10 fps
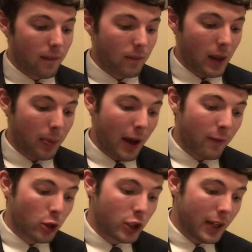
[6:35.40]
They played
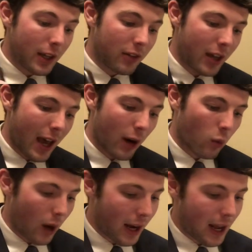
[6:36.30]
Virginia Tech
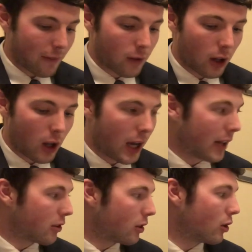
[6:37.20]
right after the
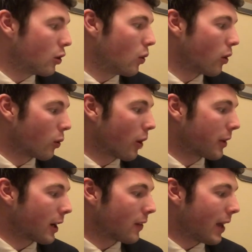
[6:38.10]
loss to North
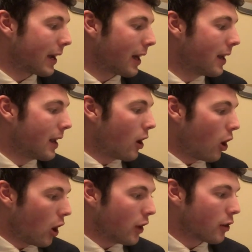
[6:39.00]
Carolina
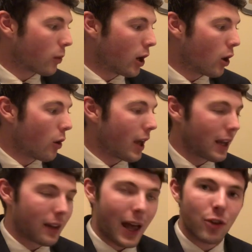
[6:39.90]
on the road,
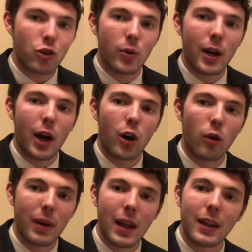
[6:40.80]
and last year at
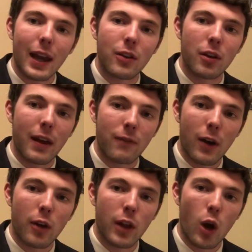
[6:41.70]
home in Atlanta, they
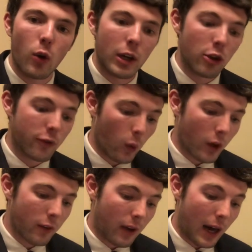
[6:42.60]
fell to the Hokies
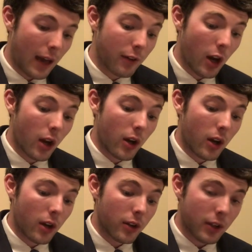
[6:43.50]
45
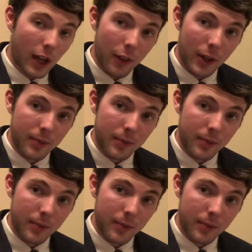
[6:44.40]
to nothing.